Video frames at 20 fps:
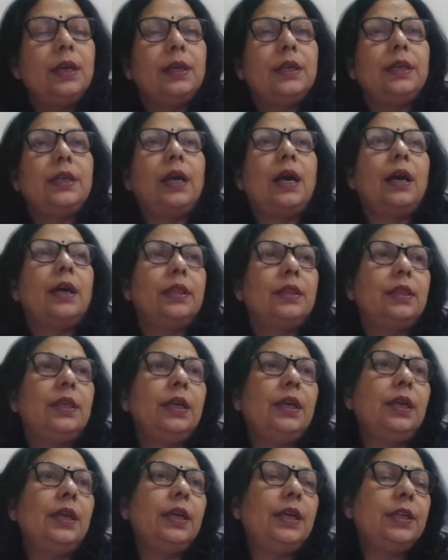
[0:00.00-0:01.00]
Yeah,
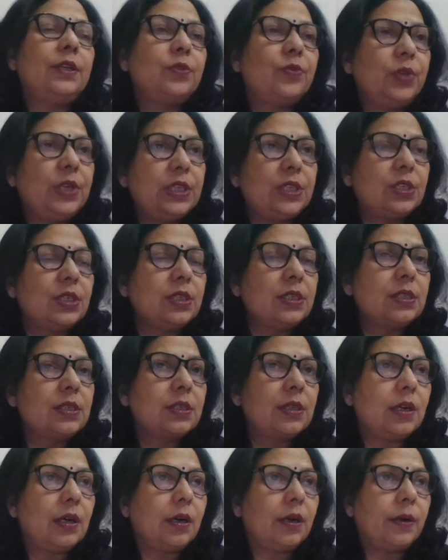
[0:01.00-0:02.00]
they it reaches
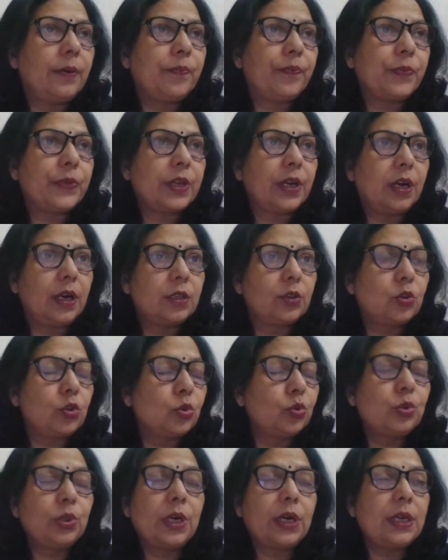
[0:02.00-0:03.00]
um, uh,
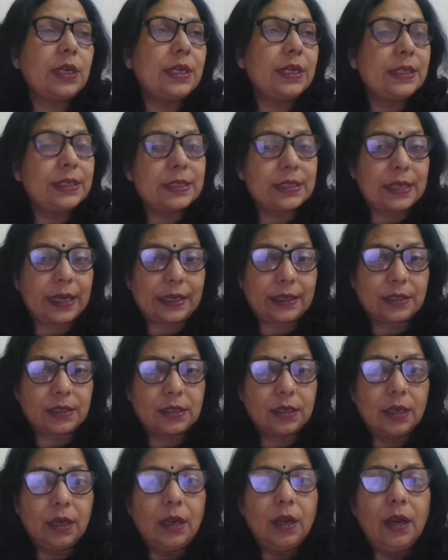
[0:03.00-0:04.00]
through the insects.